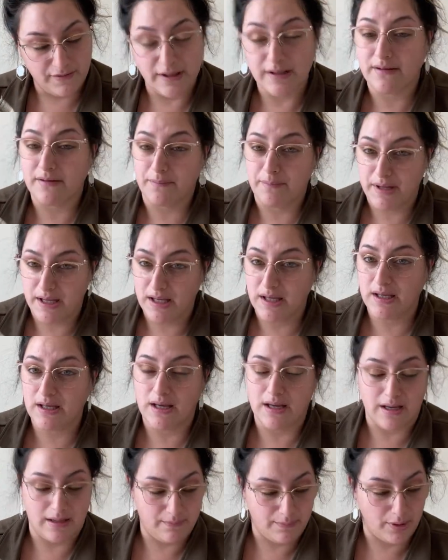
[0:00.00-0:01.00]
it's a pink
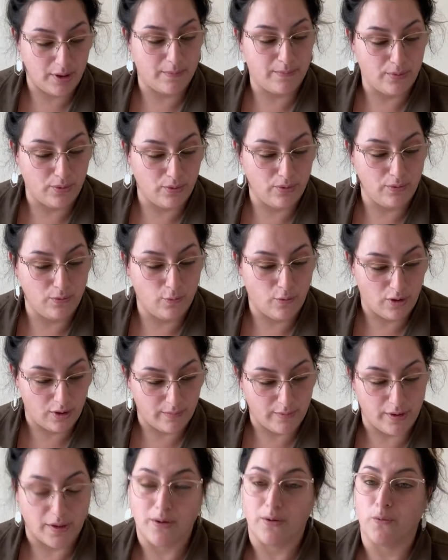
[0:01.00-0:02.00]
and purple
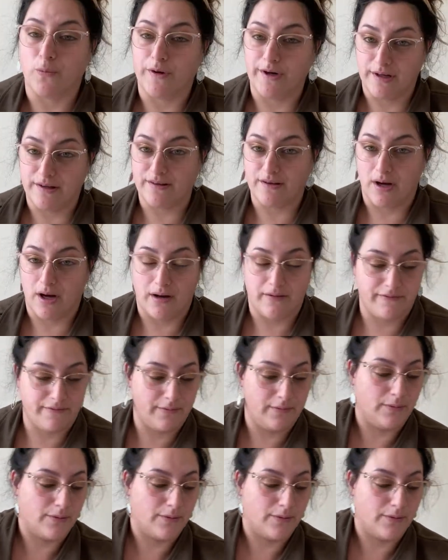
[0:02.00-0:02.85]
warmer when it's off,